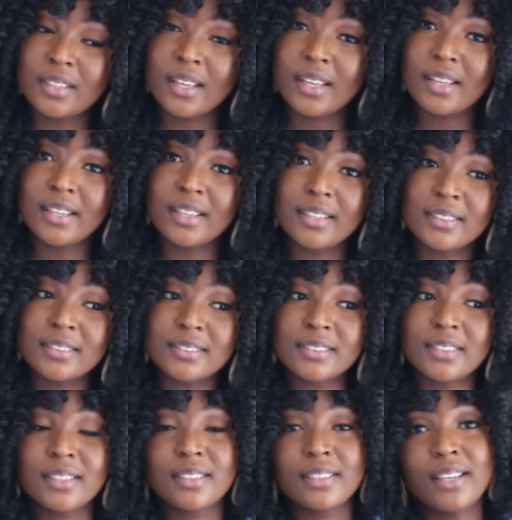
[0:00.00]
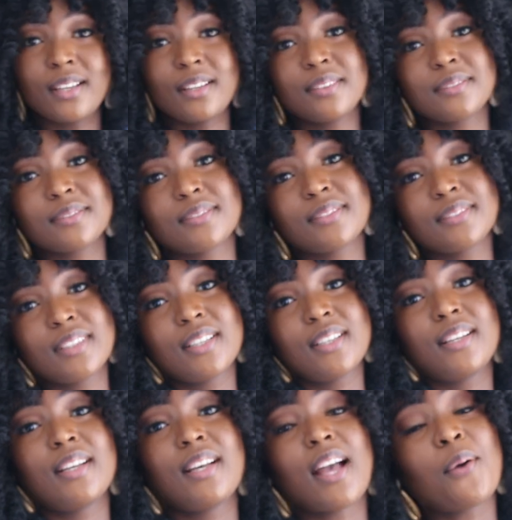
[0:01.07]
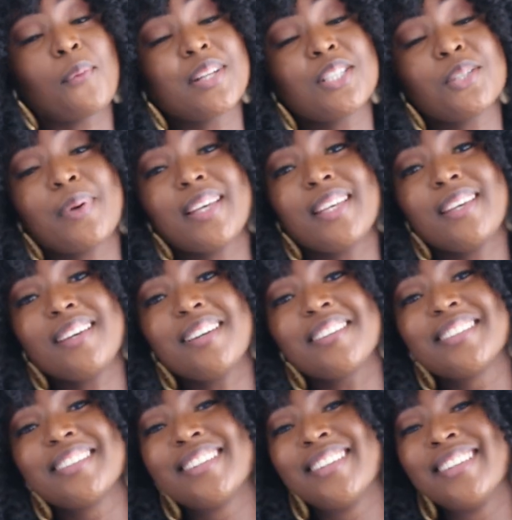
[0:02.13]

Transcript: And yeah, I went to IKEA.